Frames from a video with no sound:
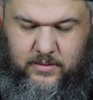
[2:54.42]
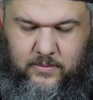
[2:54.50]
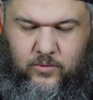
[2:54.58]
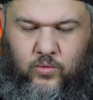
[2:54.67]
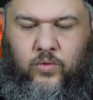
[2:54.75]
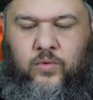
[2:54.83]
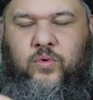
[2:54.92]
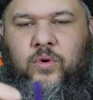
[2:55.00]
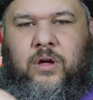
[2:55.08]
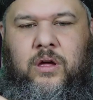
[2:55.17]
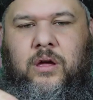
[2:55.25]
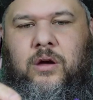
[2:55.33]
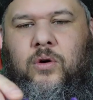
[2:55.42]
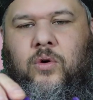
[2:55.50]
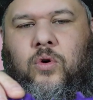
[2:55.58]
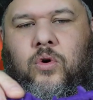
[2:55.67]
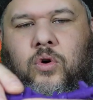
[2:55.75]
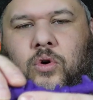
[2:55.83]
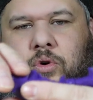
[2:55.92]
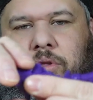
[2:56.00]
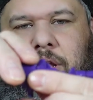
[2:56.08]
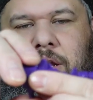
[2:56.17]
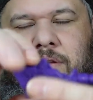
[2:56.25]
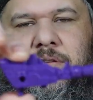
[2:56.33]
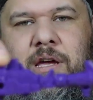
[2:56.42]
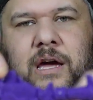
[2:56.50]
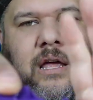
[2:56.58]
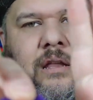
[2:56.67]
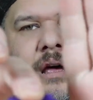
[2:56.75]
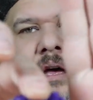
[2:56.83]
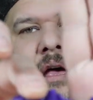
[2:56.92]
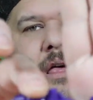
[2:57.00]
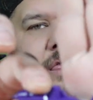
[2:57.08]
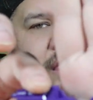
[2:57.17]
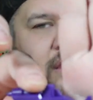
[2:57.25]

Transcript: Oof. Oh, then he's got the